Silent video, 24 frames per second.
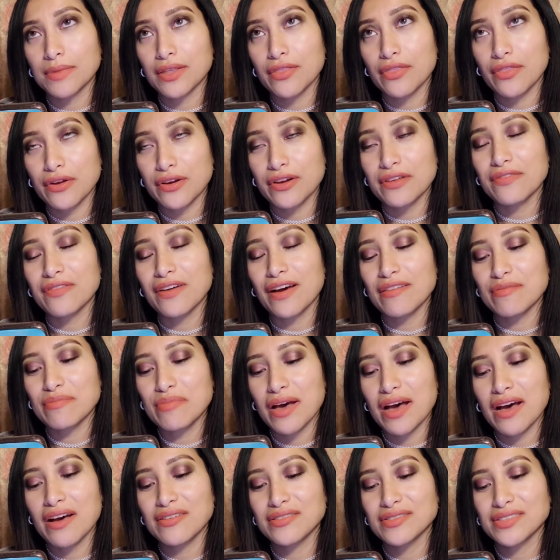35
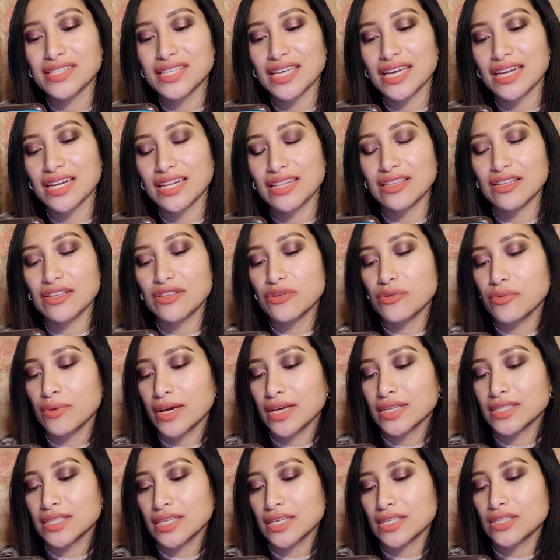pounds, and in the
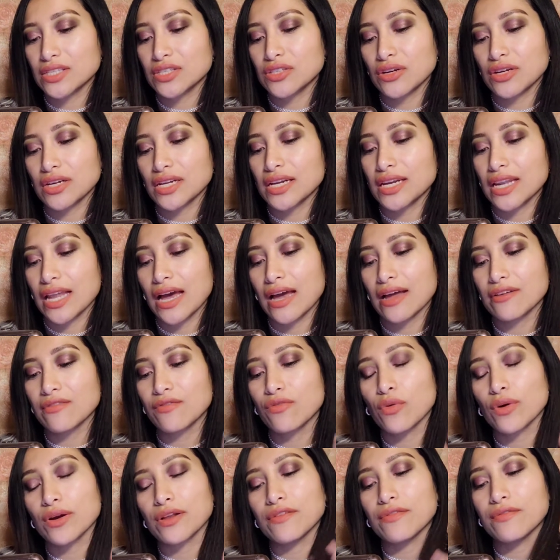US it's
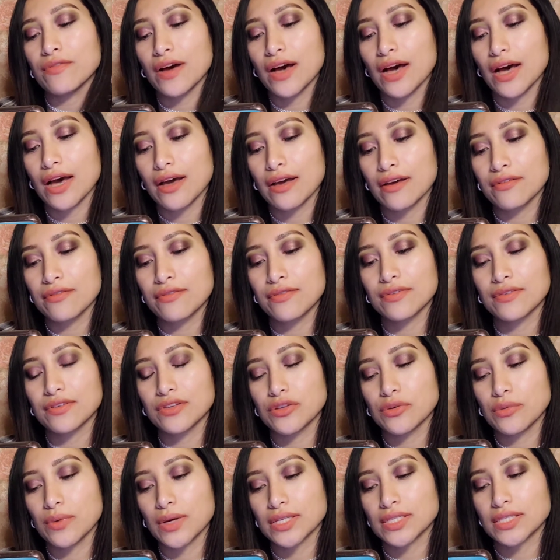$39.45
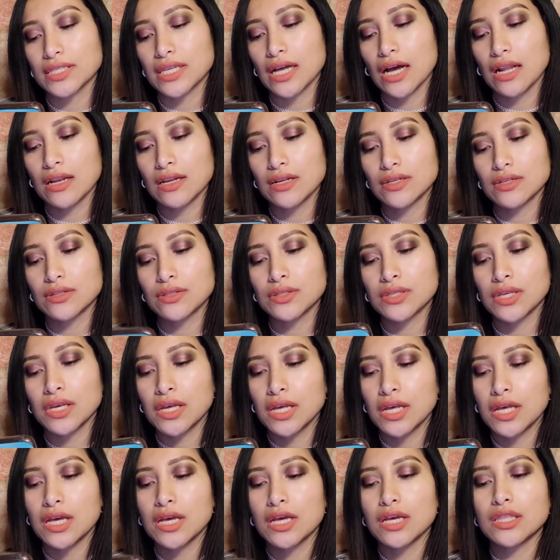US dollars.
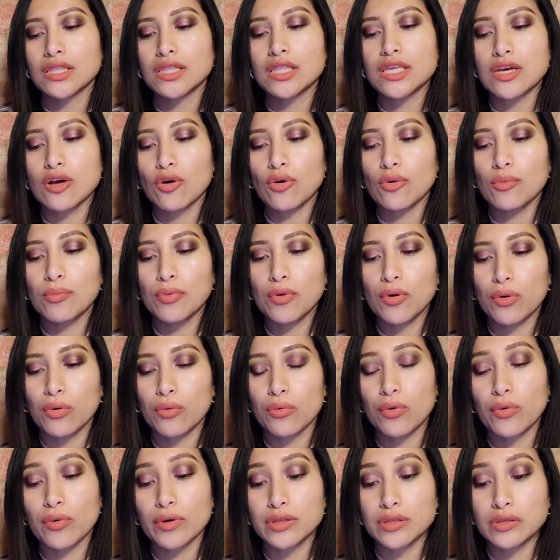The Opal
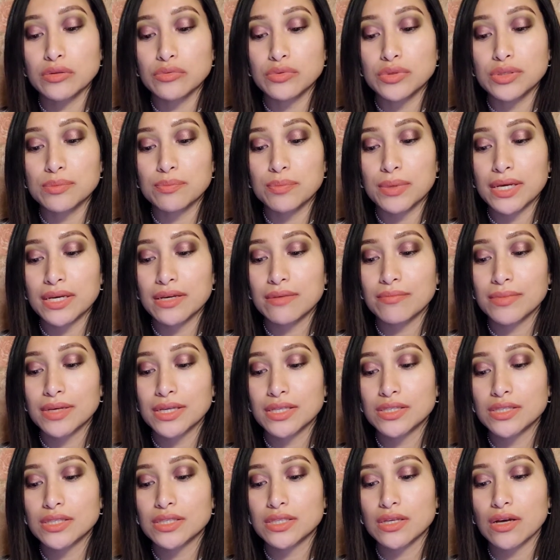Aurora loose
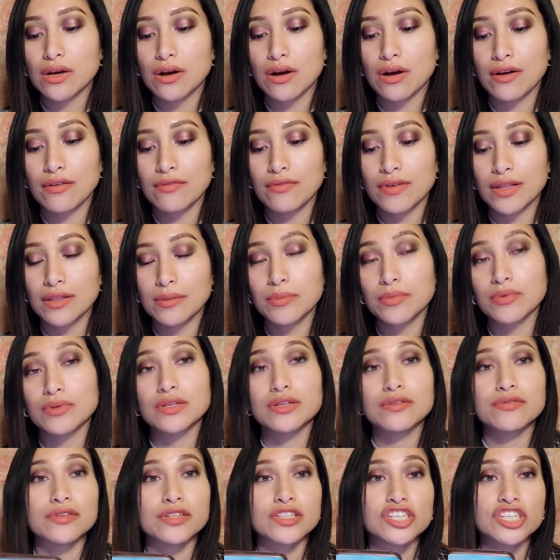pigments are available in
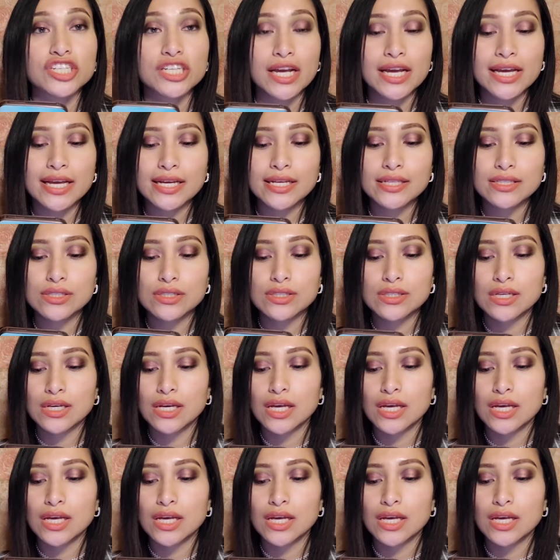different shades,